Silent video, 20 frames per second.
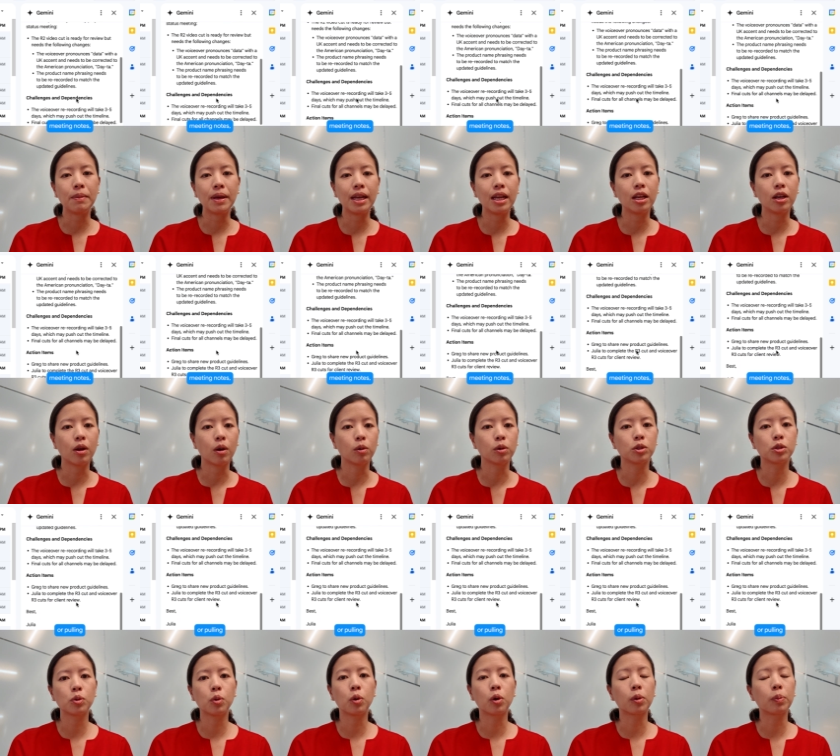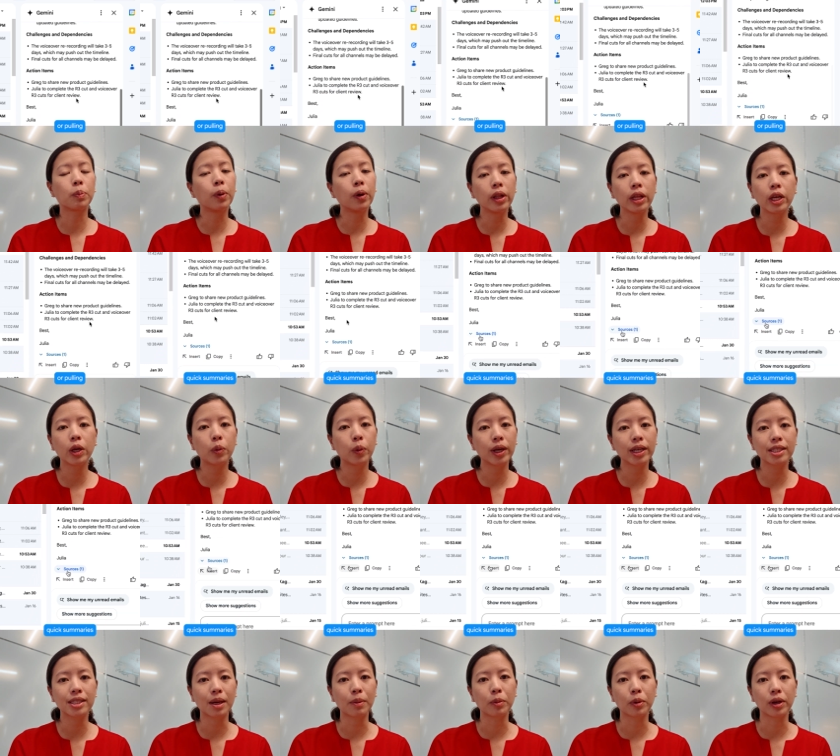meeting notes or pulling quick
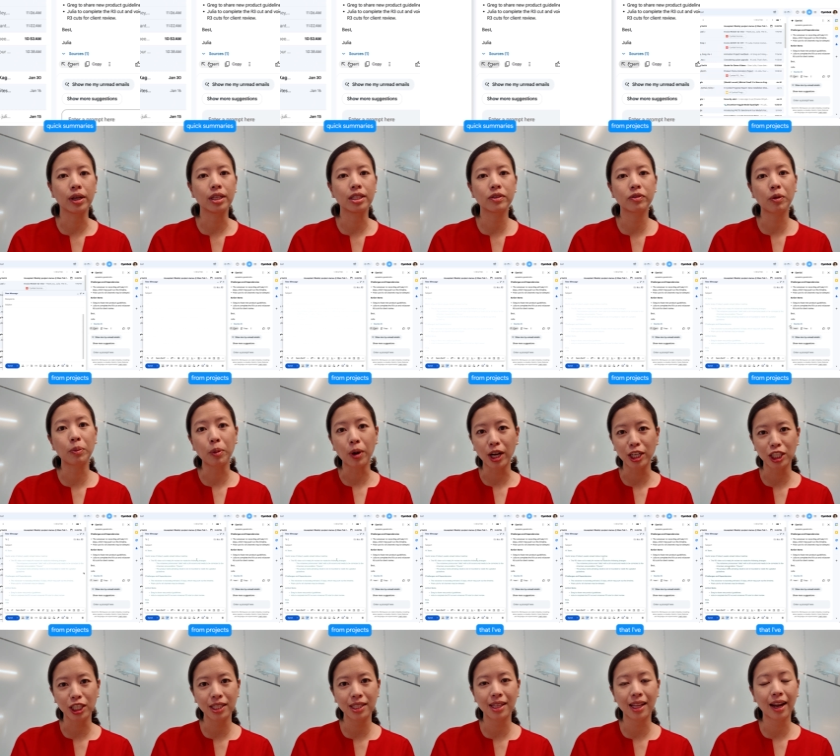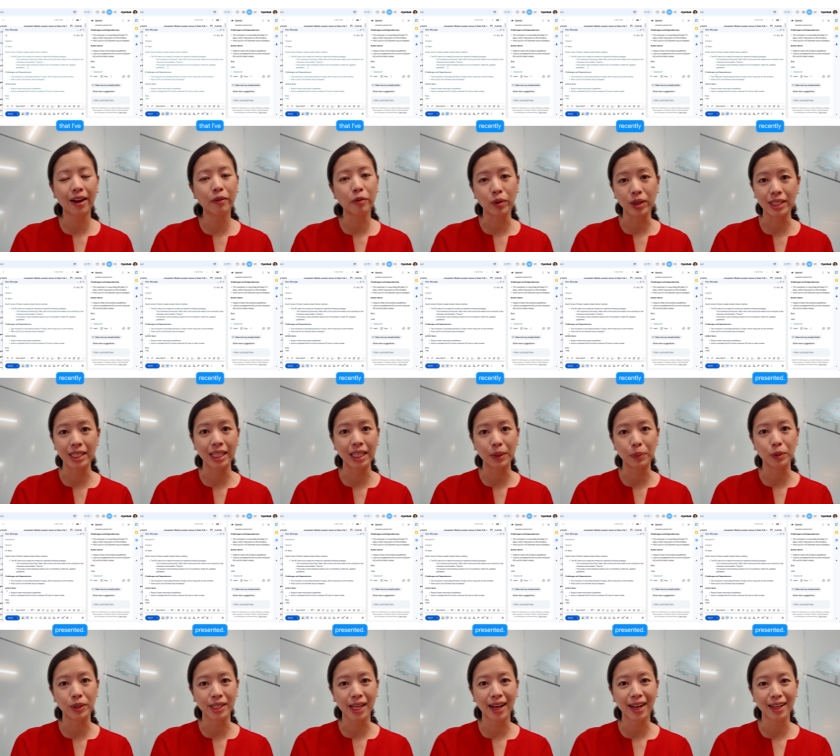summaries from projects that I've recently
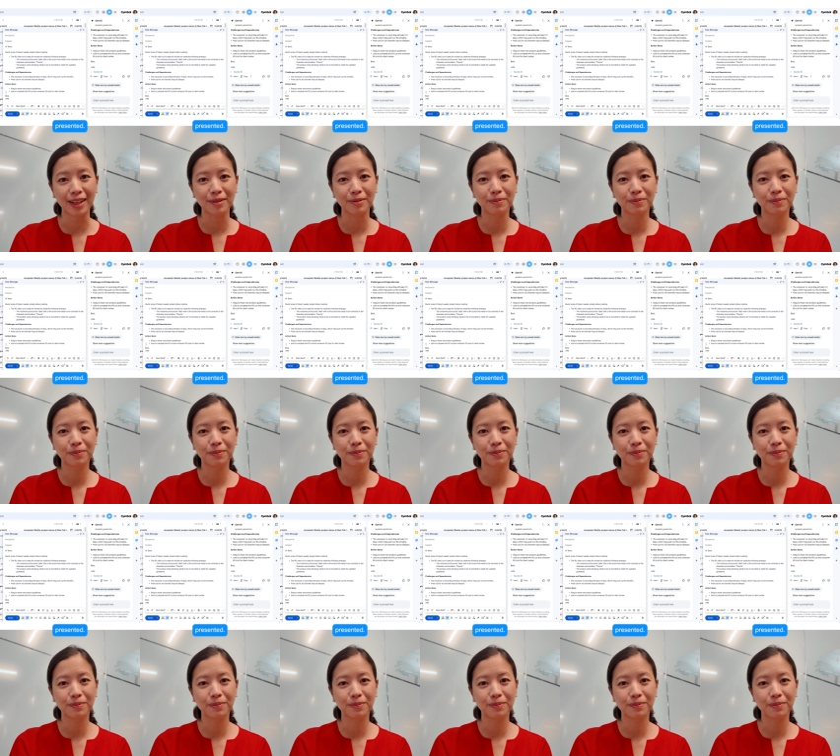presented.